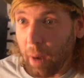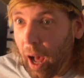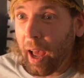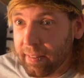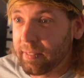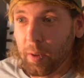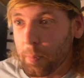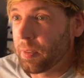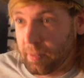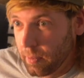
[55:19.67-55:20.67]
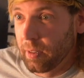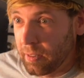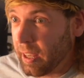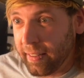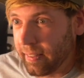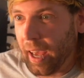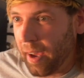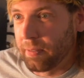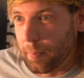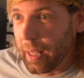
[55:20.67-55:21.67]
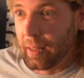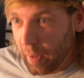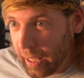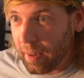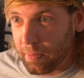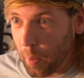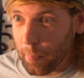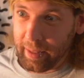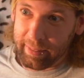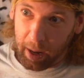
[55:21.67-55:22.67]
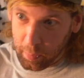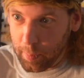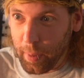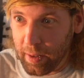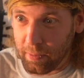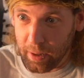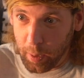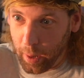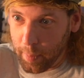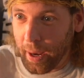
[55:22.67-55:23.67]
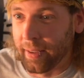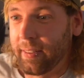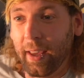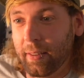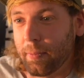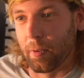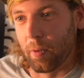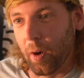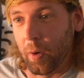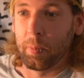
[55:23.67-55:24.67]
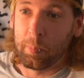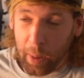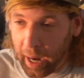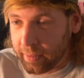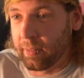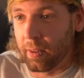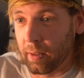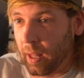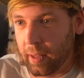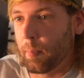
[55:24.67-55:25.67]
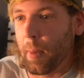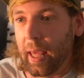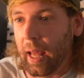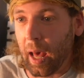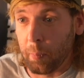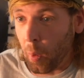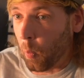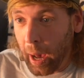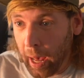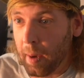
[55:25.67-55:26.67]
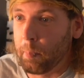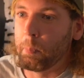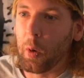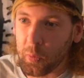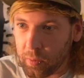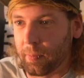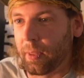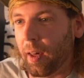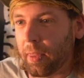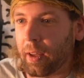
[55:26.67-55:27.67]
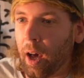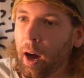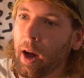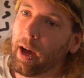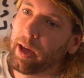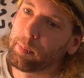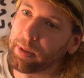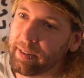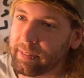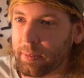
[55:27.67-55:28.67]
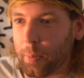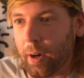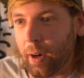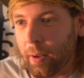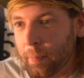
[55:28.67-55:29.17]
I assumed chasing after me, looking for me down the main freeway, past the end of the road, back to the main airport where most of the other car hire places were.